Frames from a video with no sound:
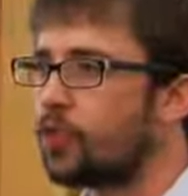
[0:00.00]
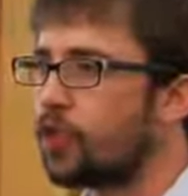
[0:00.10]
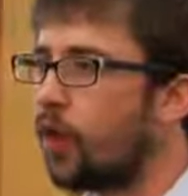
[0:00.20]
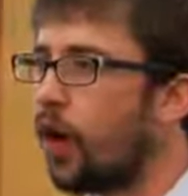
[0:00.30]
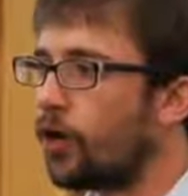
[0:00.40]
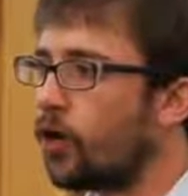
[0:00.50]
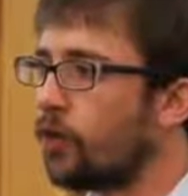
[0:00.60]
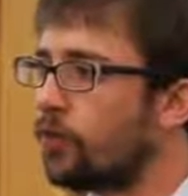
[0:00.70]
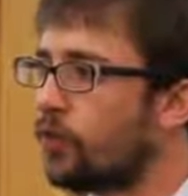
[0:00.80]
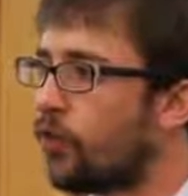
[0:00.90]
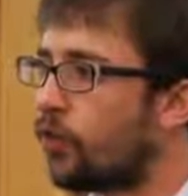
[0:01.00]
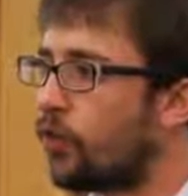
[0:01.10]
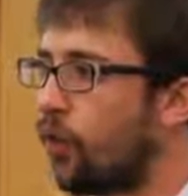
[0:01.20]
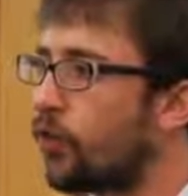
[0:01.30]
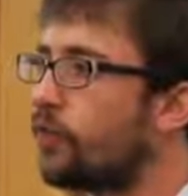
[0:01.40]
So under
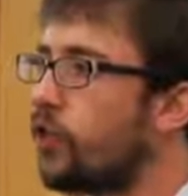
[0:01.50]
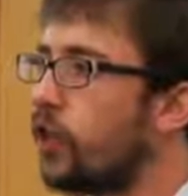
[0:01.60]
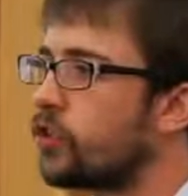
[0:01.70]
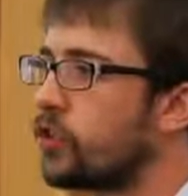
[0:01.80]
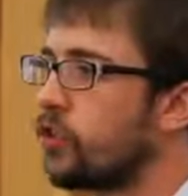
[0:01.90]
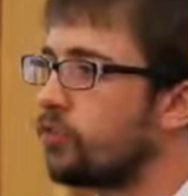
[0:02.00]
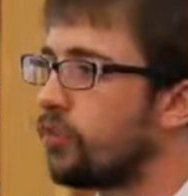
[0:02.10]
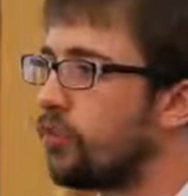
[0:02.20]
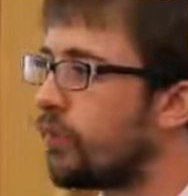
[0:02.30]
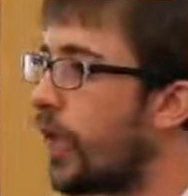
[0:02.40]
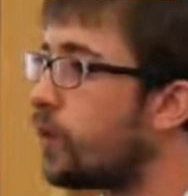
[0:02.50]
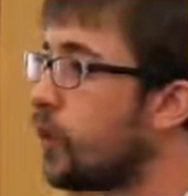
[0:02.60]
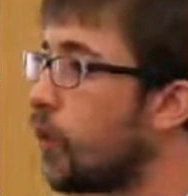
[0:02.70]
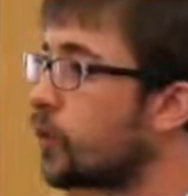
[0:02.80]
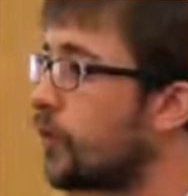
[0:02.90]
the work of Dr.
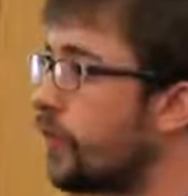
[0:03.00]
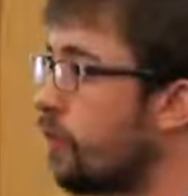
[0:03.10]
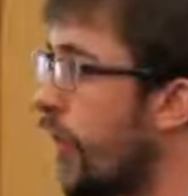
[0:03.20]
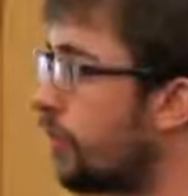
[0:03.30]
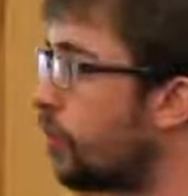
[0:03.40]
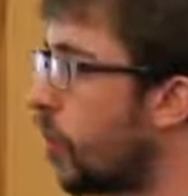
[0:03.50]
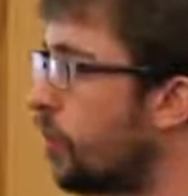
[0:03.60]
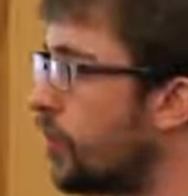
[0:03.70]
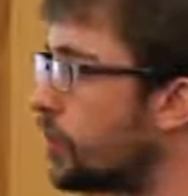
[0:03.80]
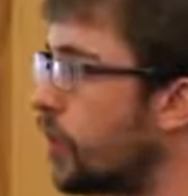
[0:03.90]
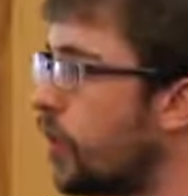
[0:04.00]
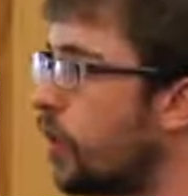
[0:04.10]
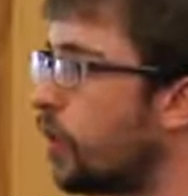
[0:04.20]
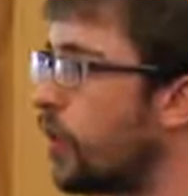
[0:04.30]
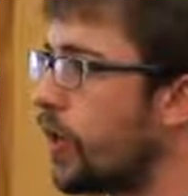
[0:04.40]
Ken Golden in the math department,
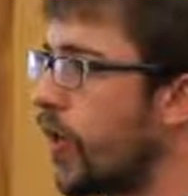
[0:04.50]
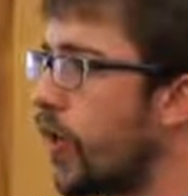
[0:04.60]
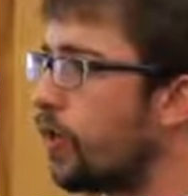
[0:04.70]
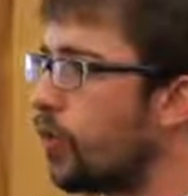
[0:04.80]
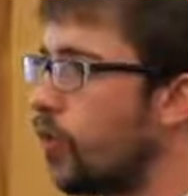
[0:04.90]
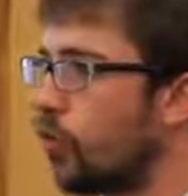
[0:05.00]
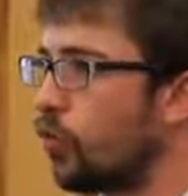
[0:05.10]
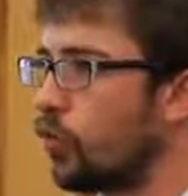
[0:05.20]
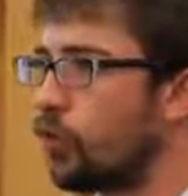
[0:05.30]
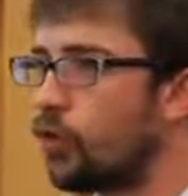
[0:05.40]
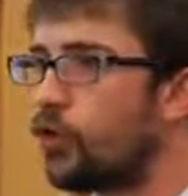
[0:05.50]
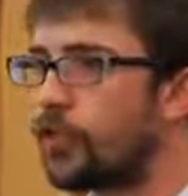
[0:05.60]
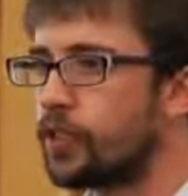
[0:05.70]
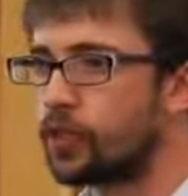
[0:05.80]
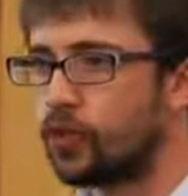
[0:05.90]
we were
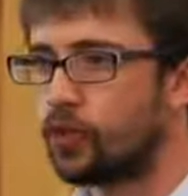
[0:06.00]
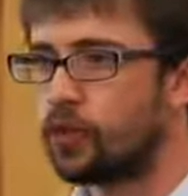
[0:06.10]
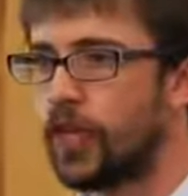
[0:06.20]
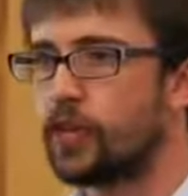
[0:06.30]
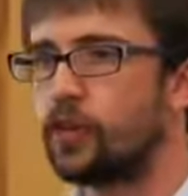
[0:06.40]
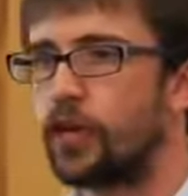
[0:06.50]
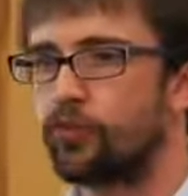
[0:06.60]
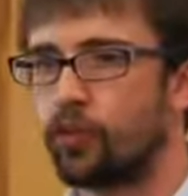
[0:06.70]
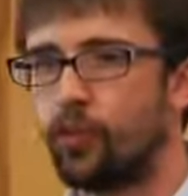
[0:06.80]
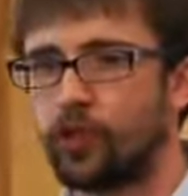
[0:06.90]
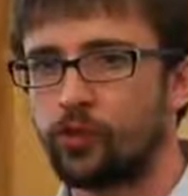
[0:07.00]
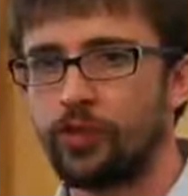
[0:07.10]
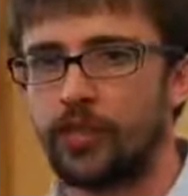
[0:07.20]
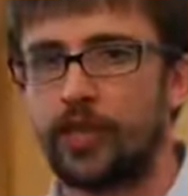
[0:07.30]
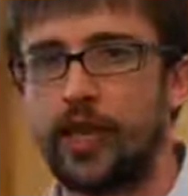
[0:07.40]
recruited to take electrical
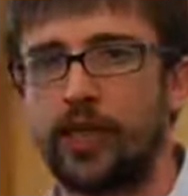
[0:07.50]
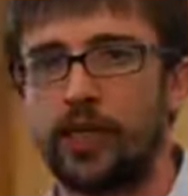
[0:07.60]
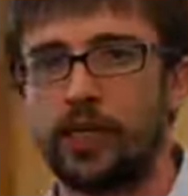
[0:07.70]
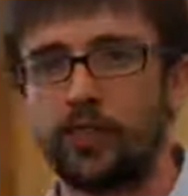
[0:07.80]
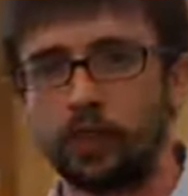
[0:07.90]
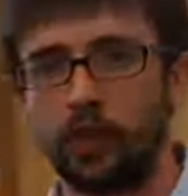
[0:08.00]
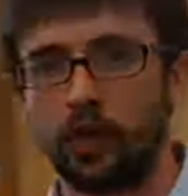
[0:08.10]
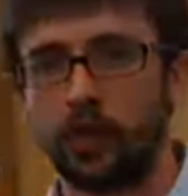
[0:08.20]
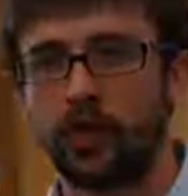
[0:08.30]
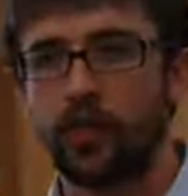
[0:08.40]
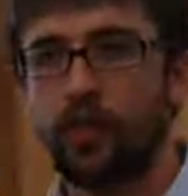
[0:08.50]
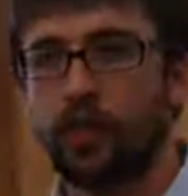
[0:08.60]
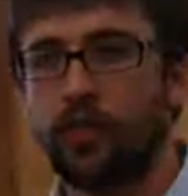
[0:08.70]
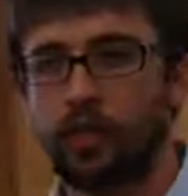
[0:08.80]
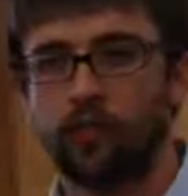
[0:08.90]
measurements, and he took
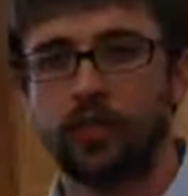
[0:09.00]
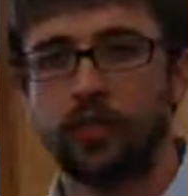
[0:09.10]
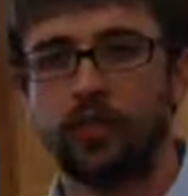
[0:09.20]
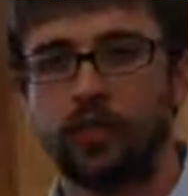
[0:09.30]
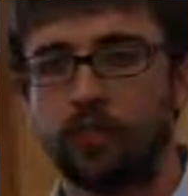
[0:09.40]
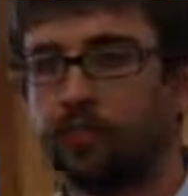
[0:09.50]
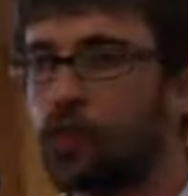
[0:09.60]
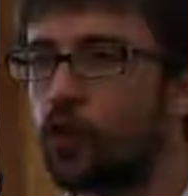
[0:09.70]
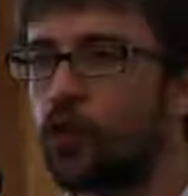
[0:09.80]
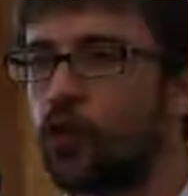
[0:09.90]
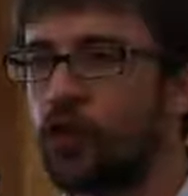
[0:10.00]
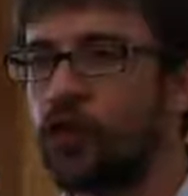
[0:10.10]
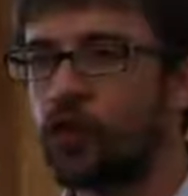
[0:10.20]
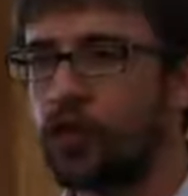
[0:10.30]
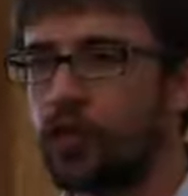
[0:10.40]
measurements of the fluid
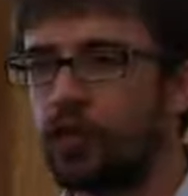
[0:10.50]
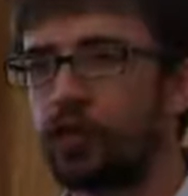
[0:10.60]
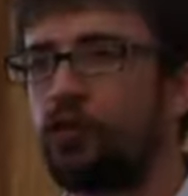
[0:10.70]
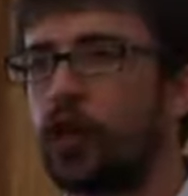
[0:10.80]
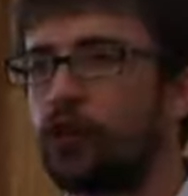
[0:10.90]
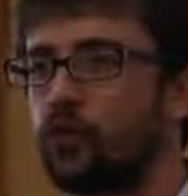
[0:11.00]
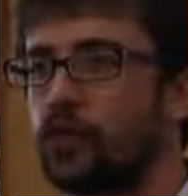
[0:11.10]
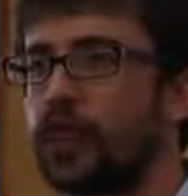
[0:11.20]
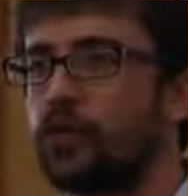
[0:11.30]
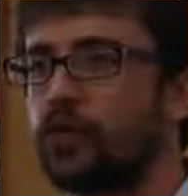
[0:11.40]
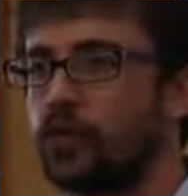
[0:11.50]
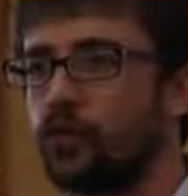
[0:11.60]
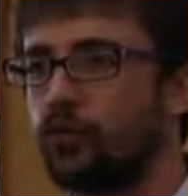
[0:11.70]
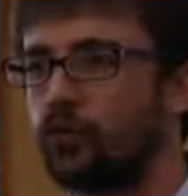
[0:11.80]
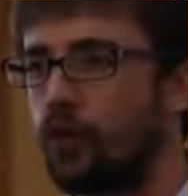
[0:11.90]
movement, and we were trying to relate the
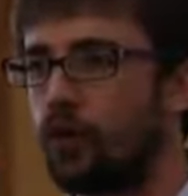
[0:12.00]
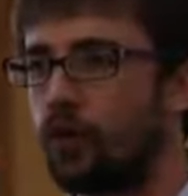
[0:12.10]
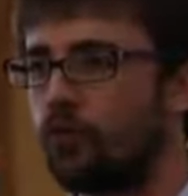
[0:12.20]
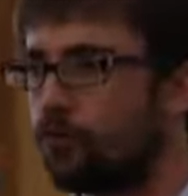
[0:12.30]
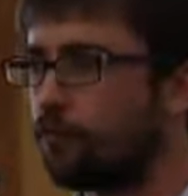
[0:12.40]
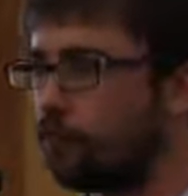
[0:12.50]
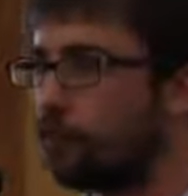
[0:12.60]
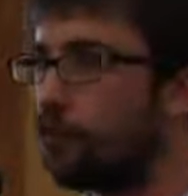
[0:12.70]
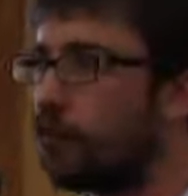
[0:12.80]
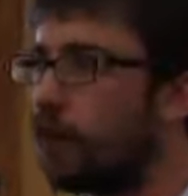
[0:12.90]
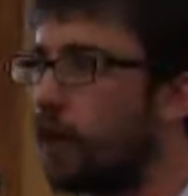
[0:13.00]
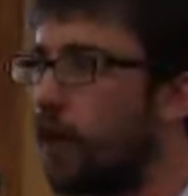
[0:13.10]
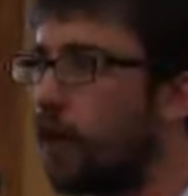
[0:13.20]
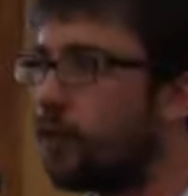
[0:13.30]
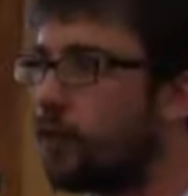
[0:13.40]
two for
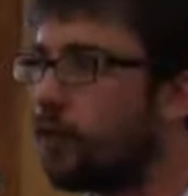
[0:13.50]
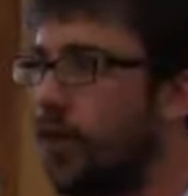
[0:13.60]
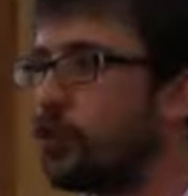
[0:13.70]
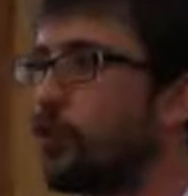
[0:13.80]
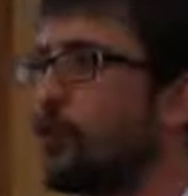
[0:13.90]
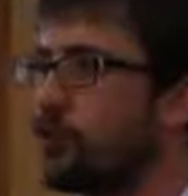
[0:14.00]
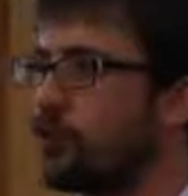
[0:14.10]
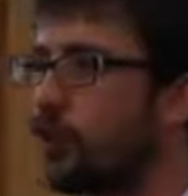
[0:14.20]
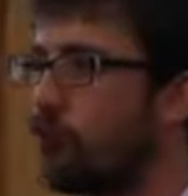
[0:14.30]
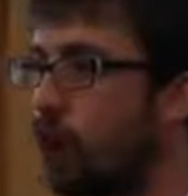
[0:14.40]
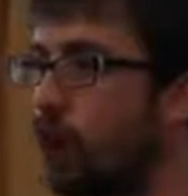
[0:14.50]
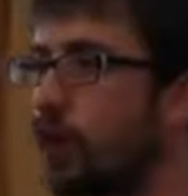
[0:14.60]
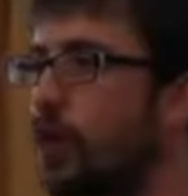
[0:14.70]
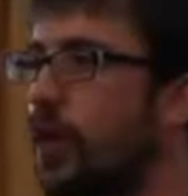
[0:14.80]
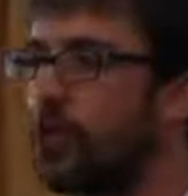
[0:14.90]
future measurements from remote
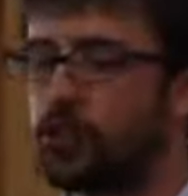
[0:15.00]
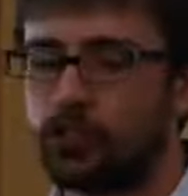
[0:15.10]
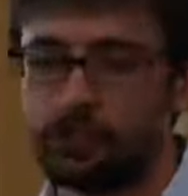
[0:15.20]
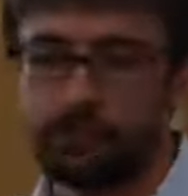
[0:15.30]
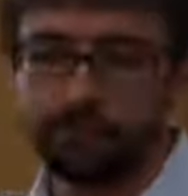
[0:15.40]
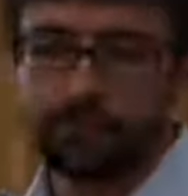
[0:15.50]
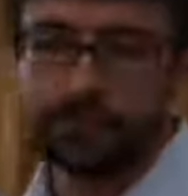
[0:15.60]
locations.